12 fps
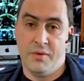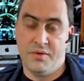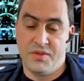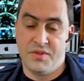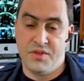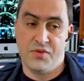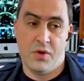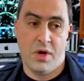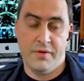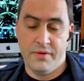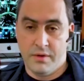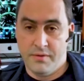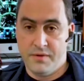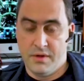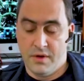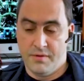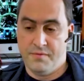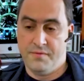I was the driver
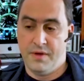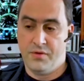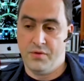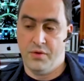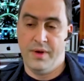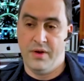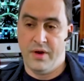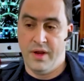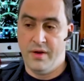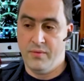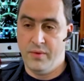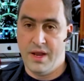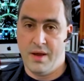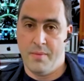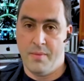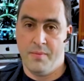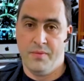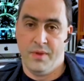of a crew one night
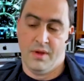when